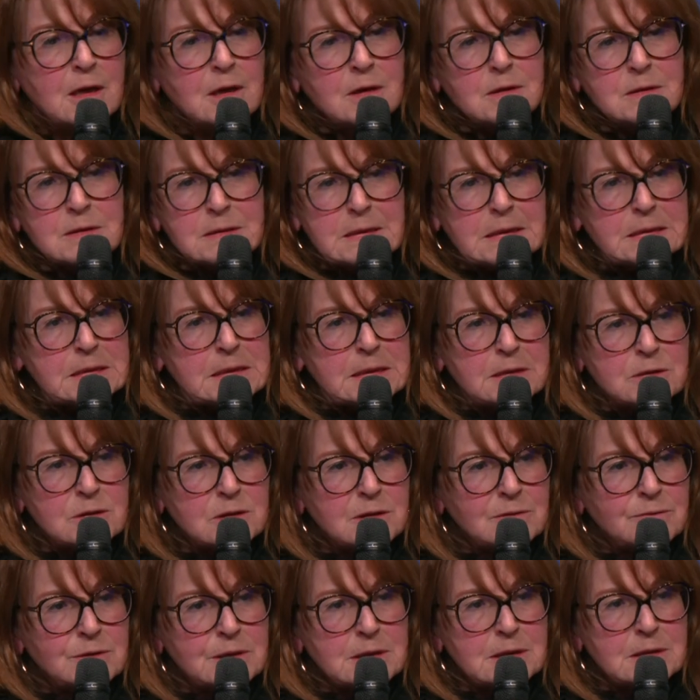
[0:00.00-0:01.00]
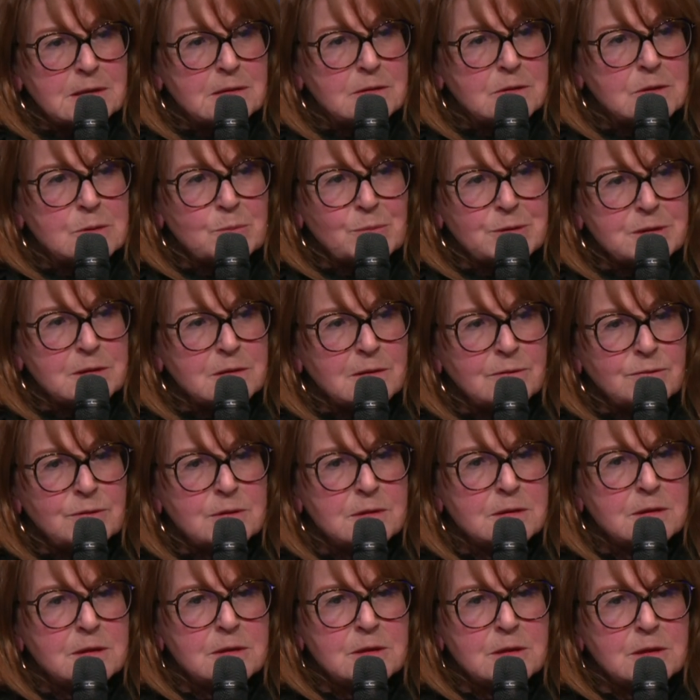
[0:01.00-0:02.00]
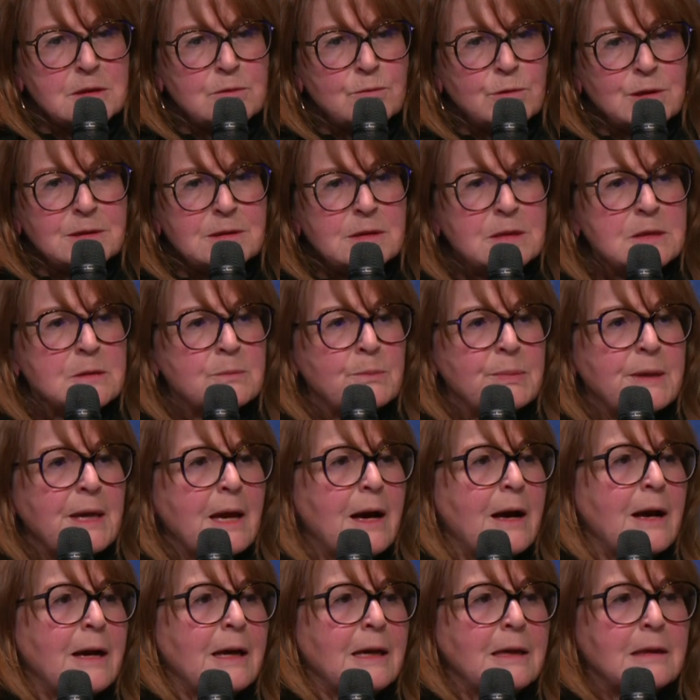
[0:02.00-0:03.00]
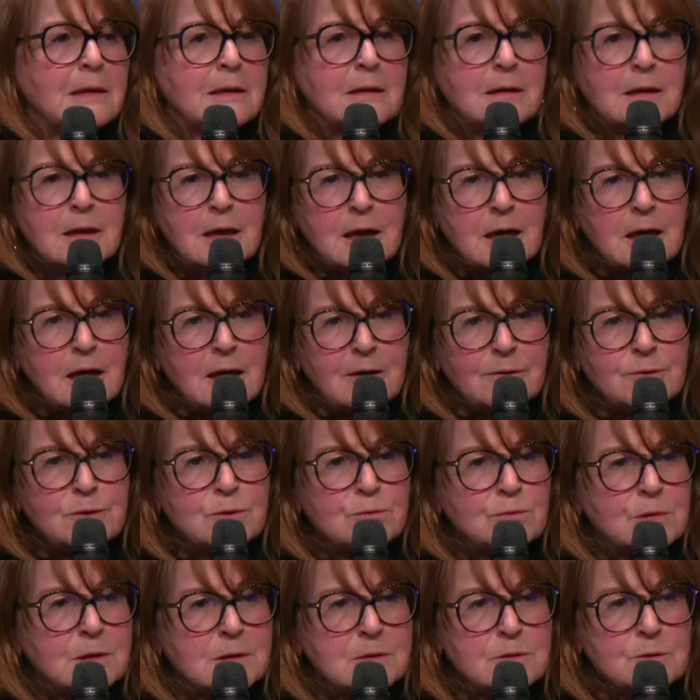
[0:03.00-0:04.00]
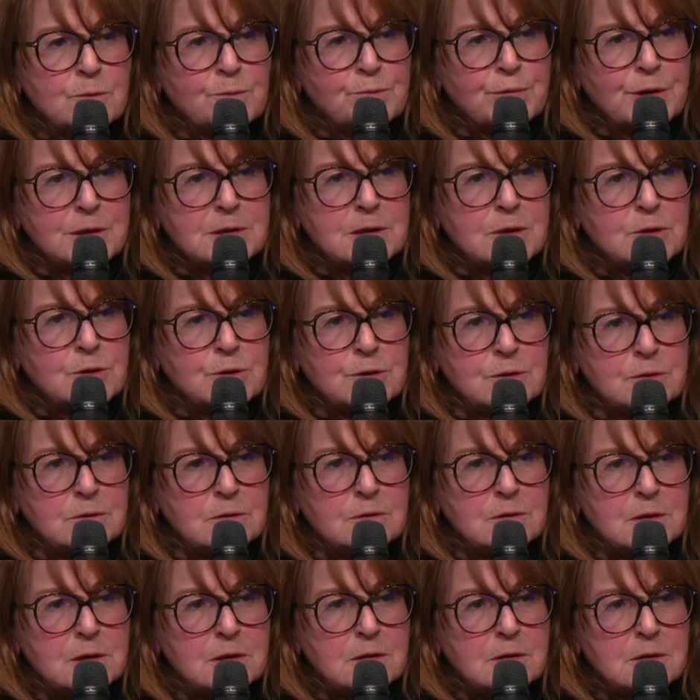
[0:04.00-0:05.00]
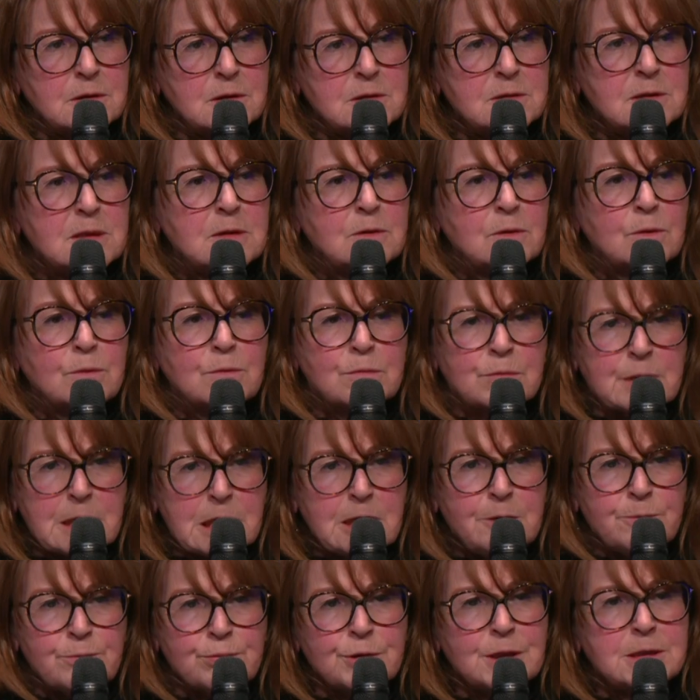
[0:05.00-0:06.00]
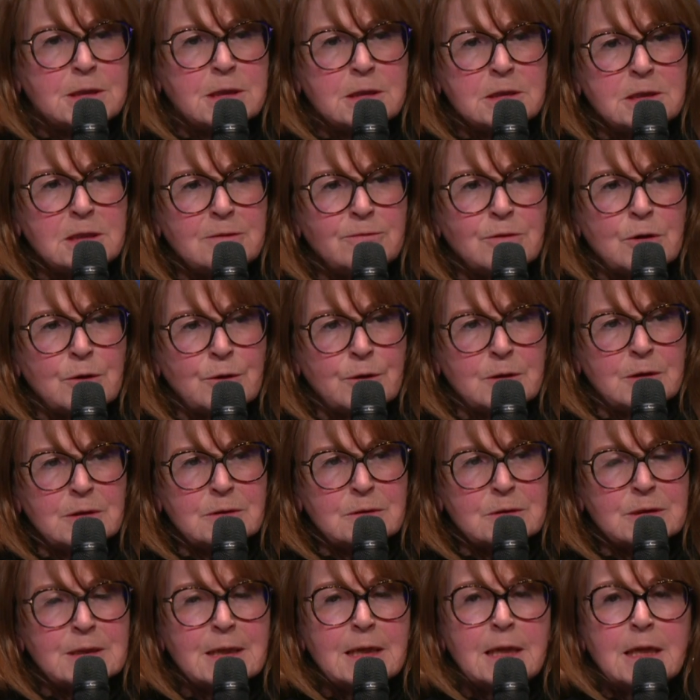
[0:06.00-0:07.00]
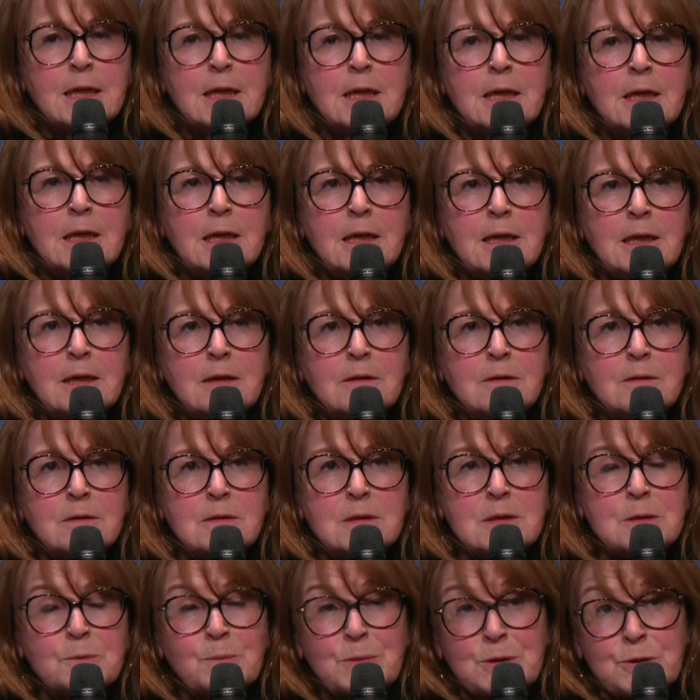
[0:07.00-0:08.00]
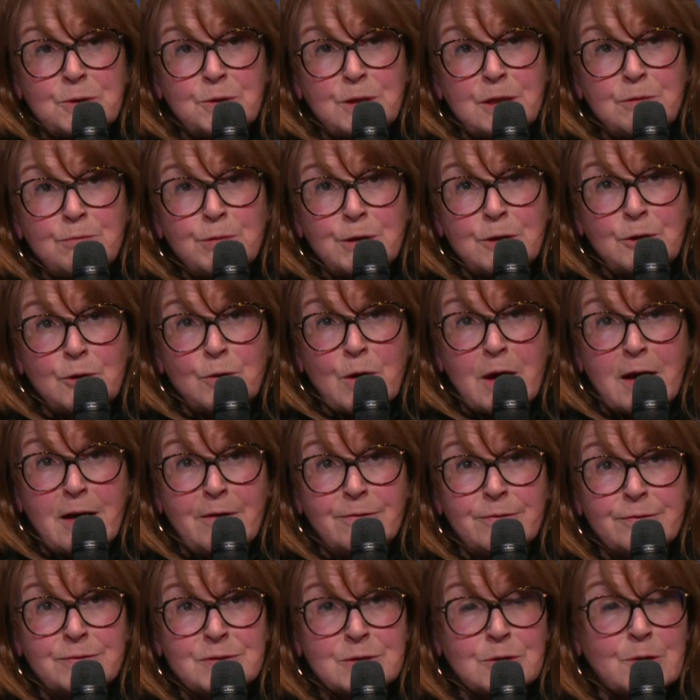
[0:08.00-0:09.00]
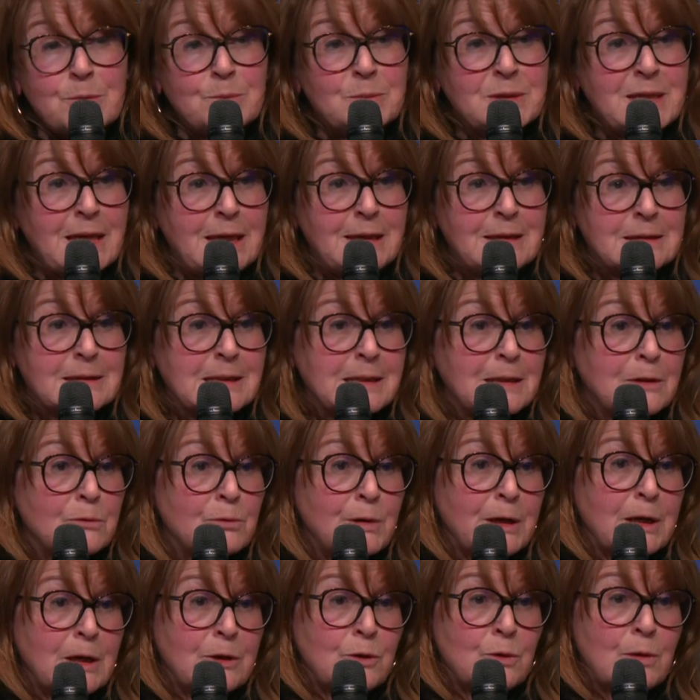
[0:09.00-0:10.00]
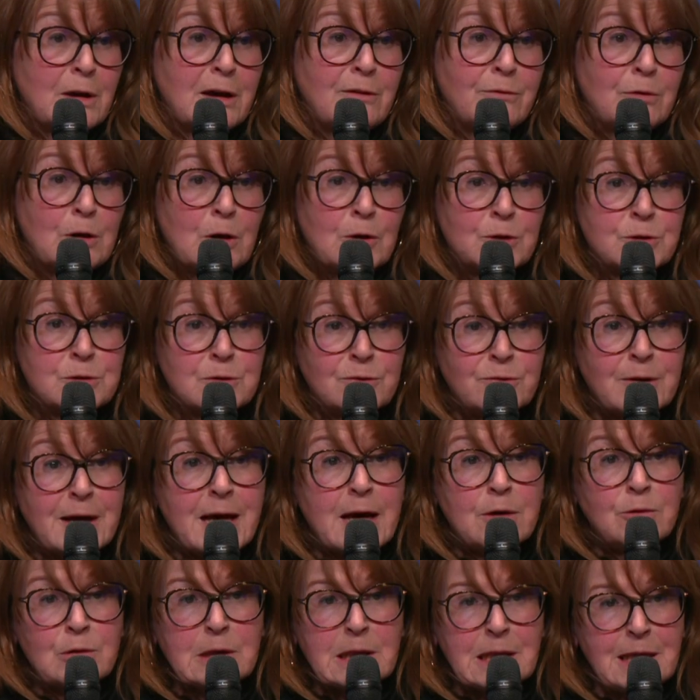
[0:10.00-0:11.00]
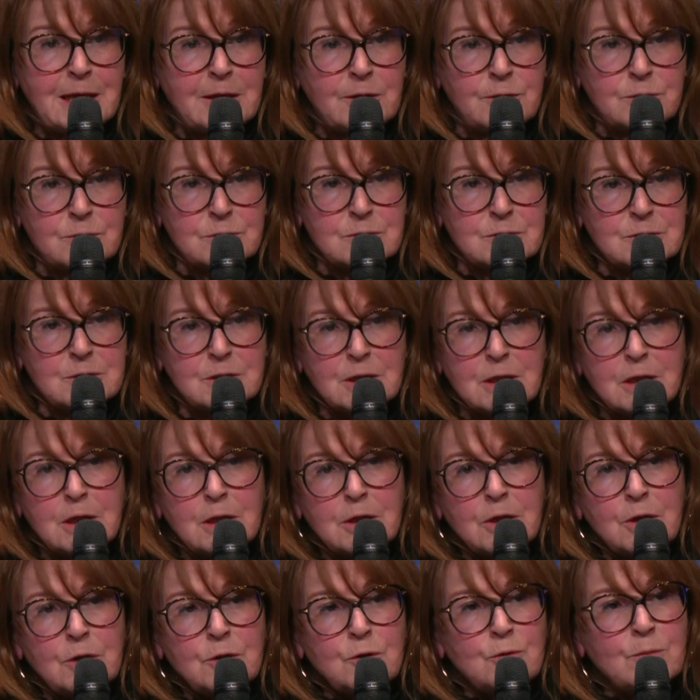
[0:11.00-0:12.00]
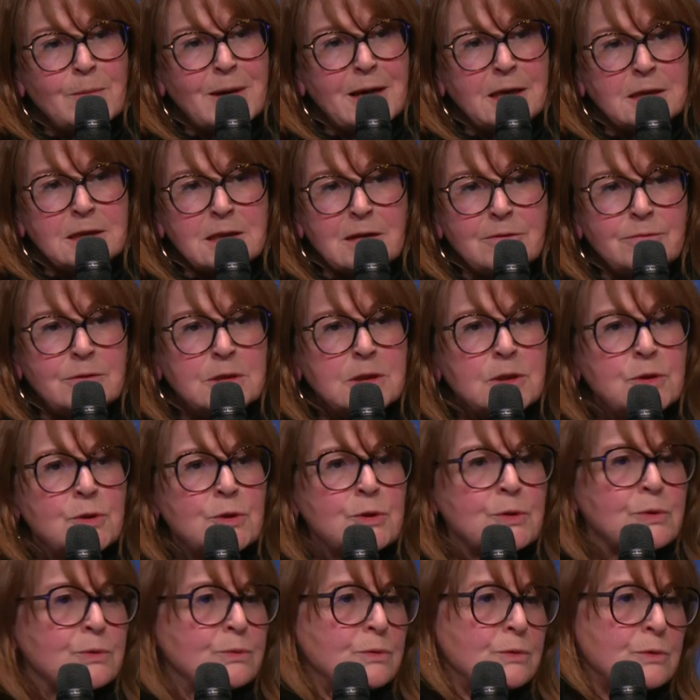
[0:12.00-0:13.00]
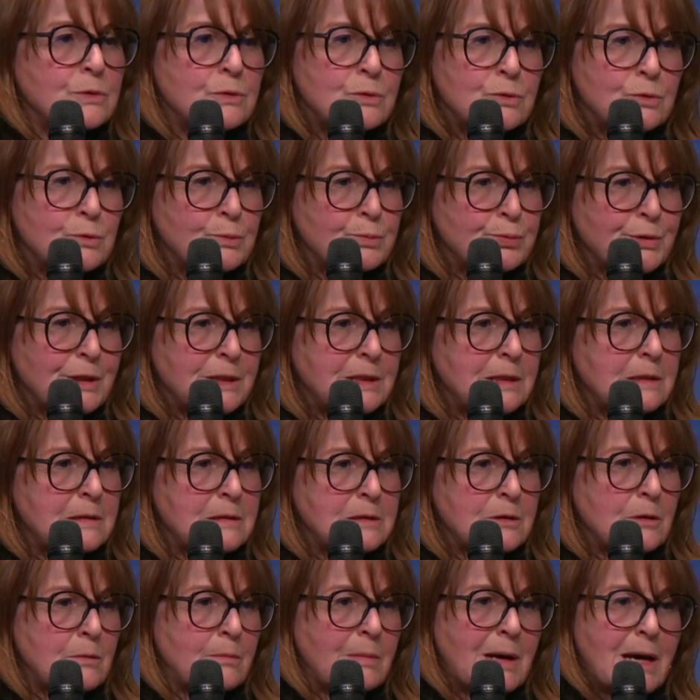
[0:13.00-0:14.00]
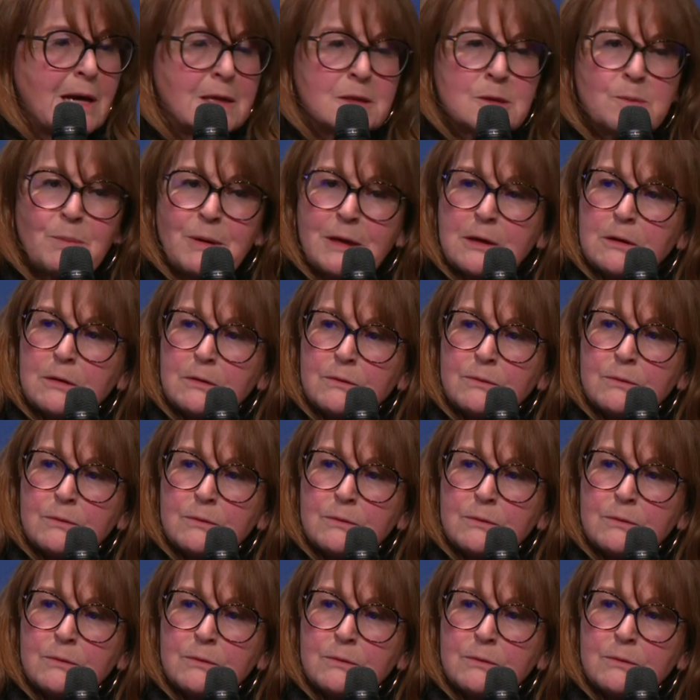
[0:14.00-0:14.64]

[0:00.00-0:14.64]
sensitivity, specificity, what is behind afterwards the prediction. Is it really predictive or not? And especially when you have some data where you have a lot of outliers, you might have issues to predict some aspect of,